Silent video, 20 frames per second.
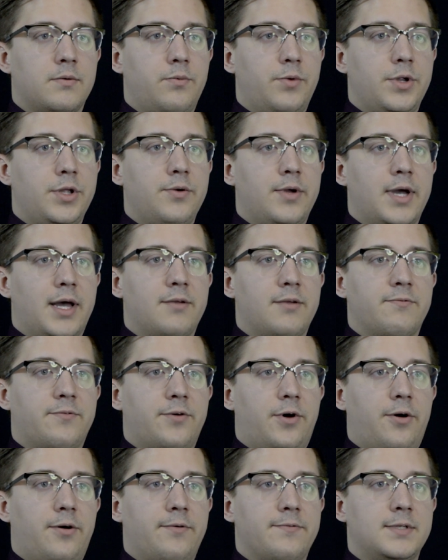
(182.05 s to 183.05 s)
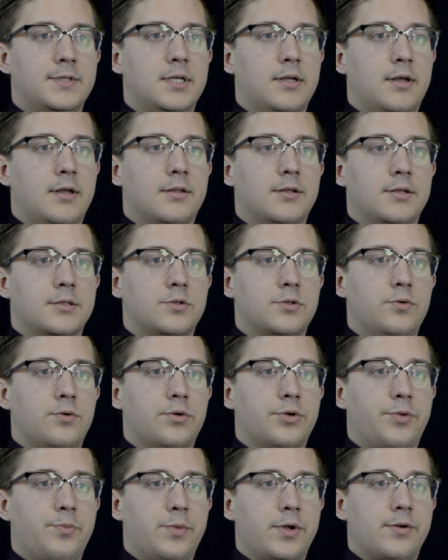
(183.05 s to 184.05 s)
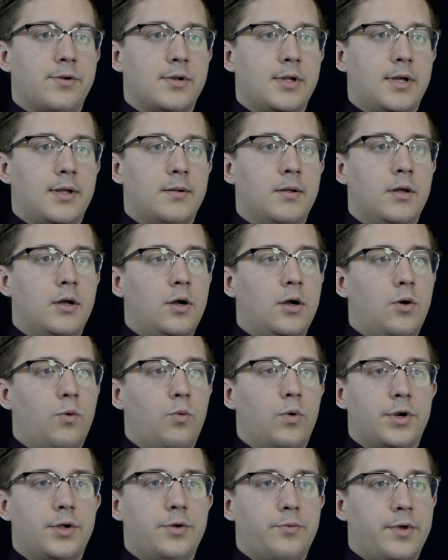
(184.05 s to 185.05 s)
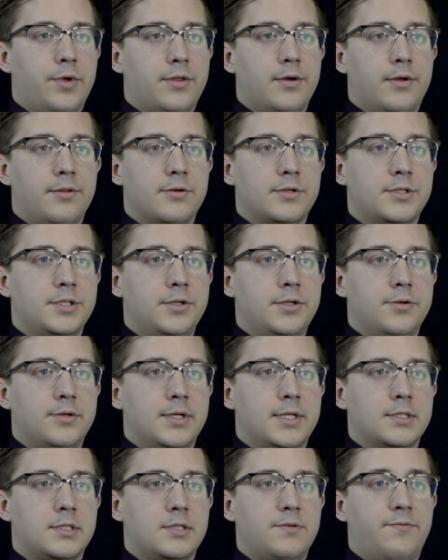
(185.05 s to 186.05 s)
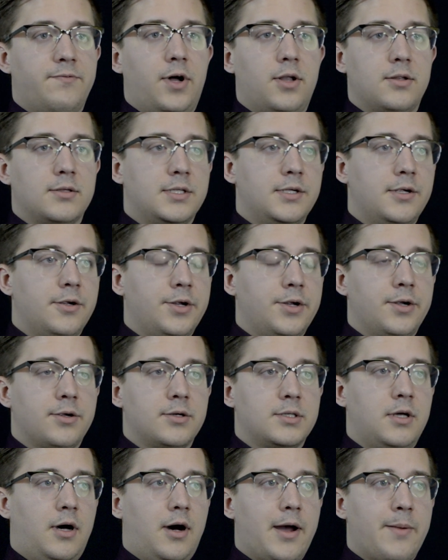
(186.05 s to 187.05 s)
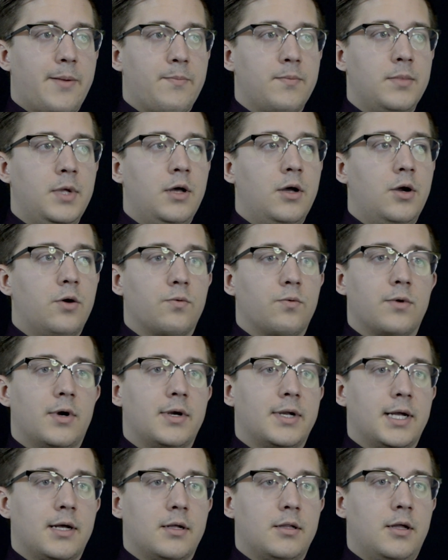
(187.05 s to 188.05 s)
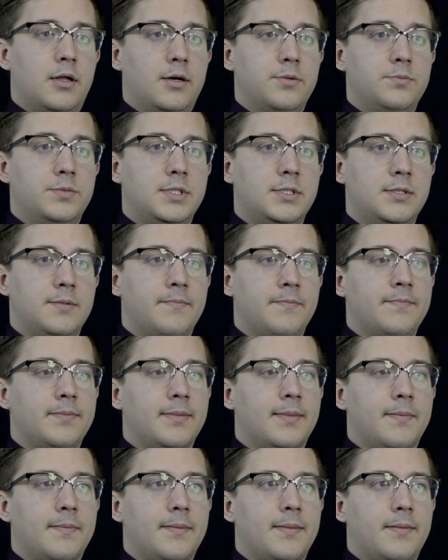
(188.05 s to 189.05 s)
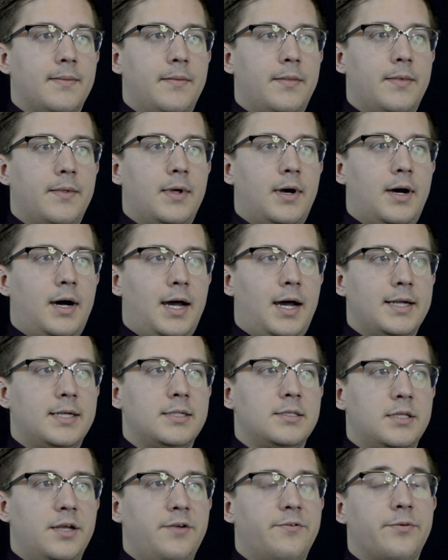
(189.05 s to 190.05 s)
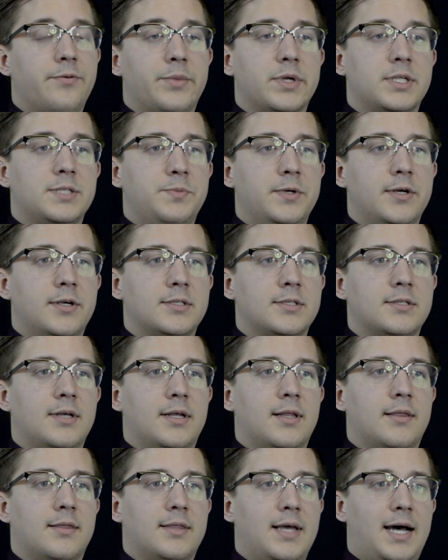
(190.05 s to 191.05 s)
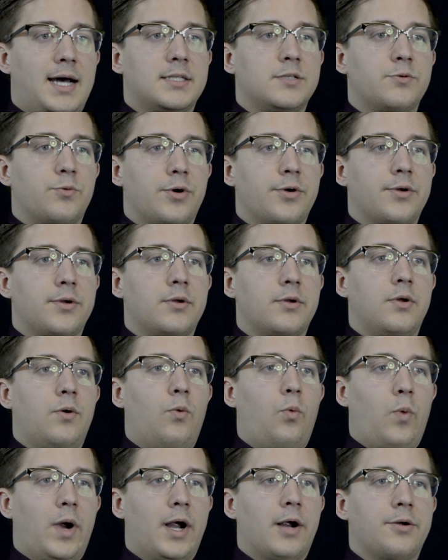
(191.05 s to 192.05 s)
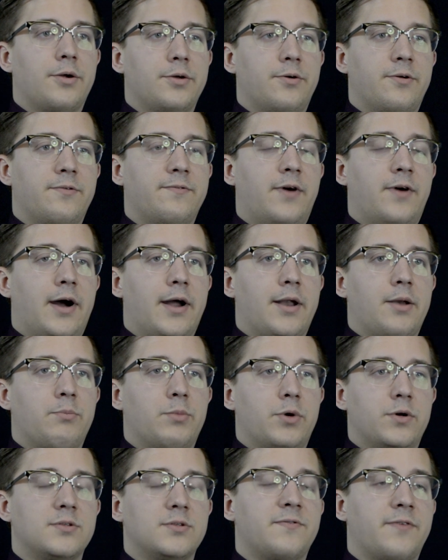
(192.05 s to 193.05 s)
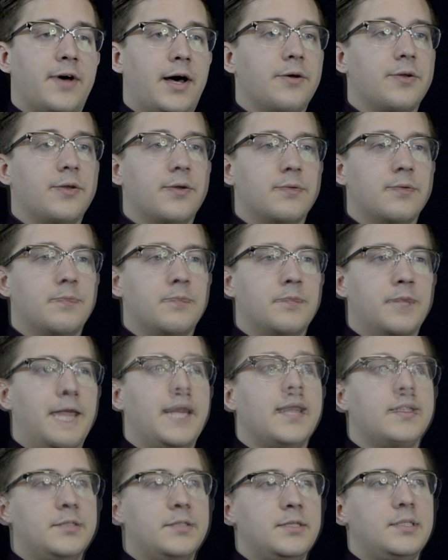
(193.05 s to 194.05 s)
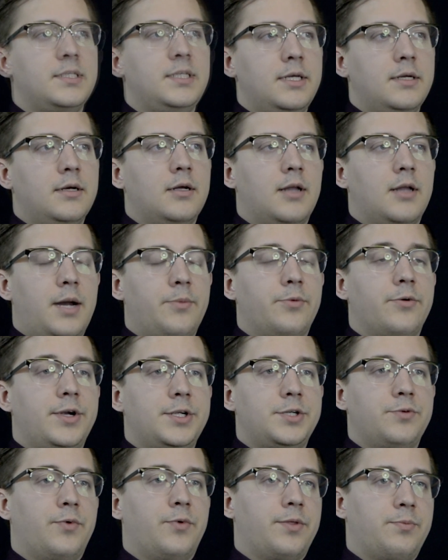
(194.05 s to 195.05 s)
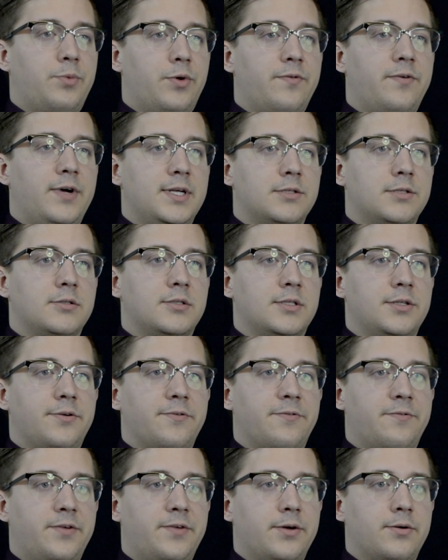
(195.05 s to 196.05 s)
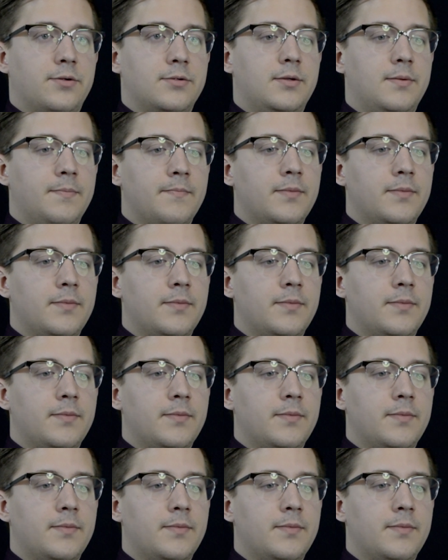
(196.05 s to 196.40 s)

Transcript: when you get involved in the school community, working with other students, volunteering your time, running clubs. I can say from experience that that's where you'll find most value. And to seek collaboration with professors in your field.